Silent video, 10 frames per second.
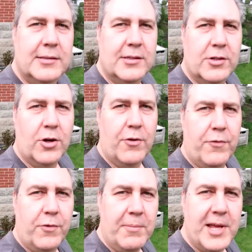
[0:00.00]
don't know
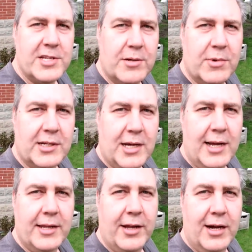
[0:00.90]
if we mentioned what
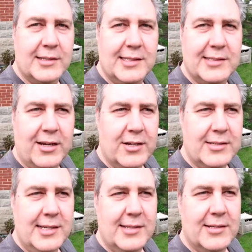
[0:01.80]
kind of dogs these
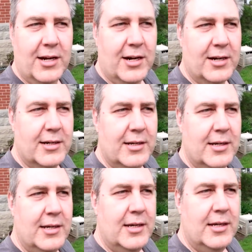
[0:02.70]
are. These are
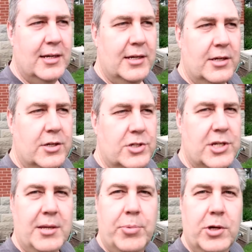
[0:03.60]

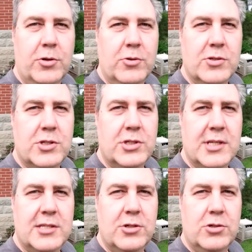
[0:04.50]
Shih-Poos,
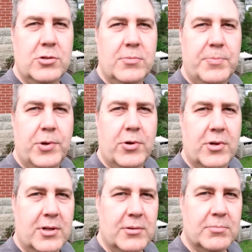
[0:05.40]
Shih Tzu
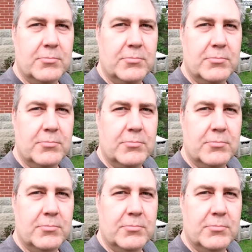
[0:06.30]
poodle